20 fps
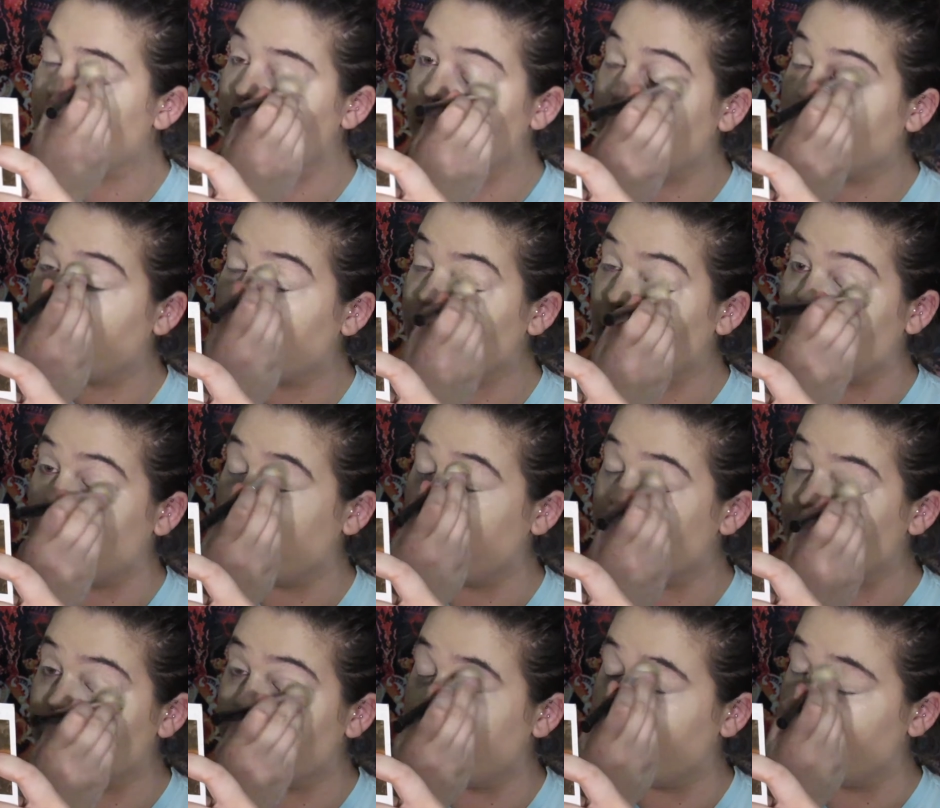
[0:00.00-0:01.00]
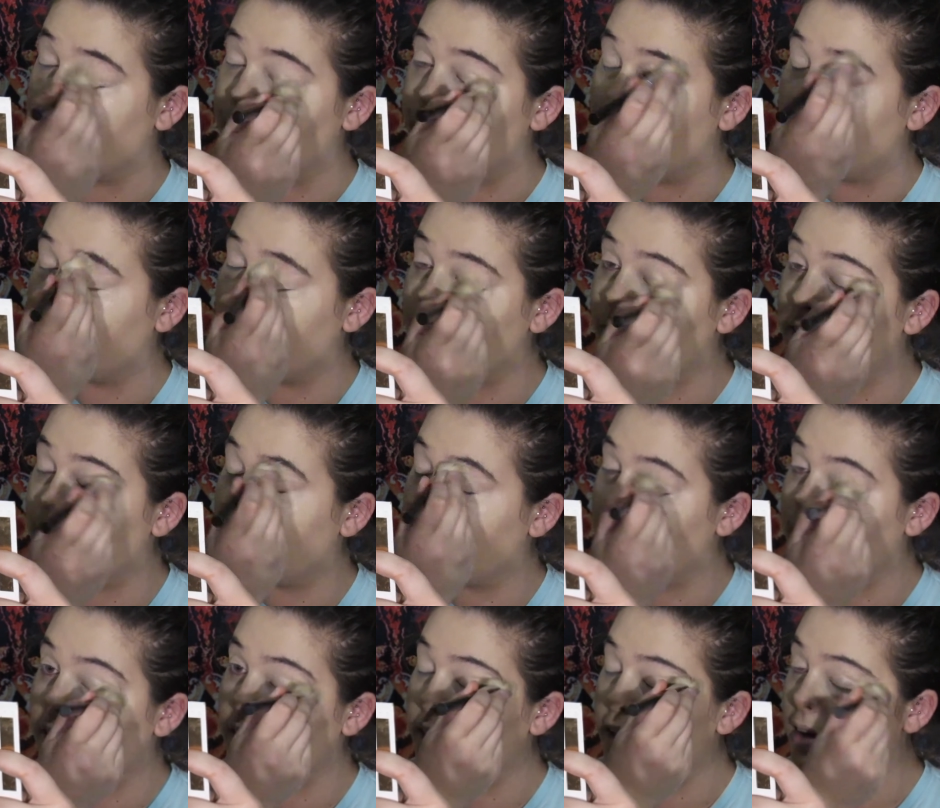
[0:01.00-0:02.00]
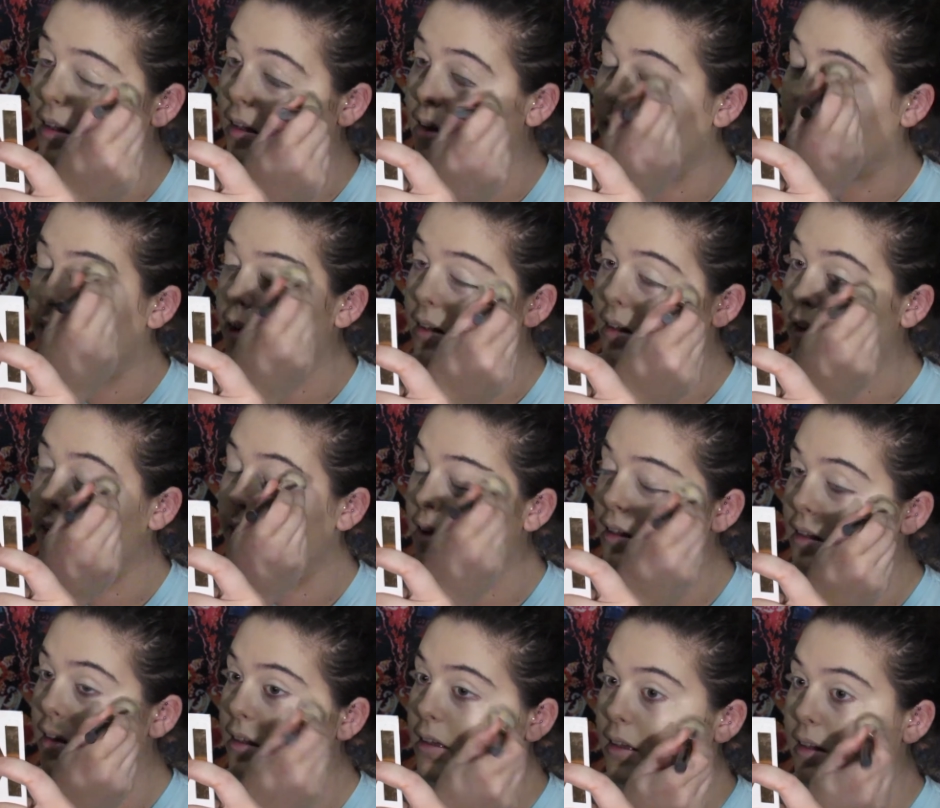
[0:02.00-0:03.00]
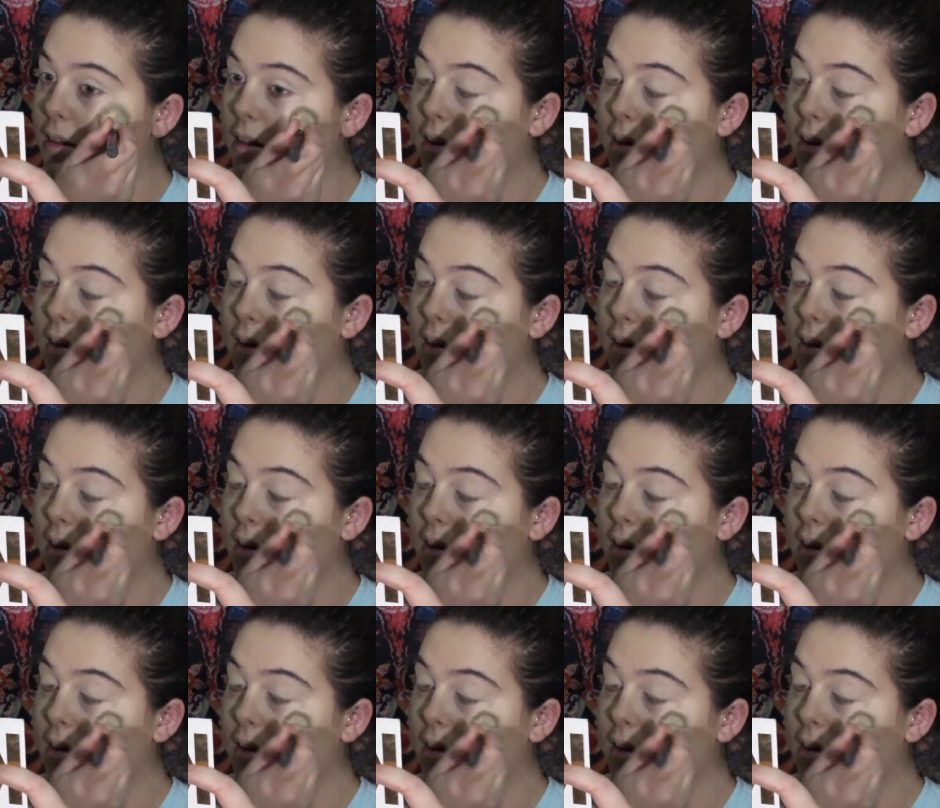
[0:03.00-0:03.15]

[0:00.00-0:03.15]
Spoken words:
And honestly, there is no real technique. You just need to make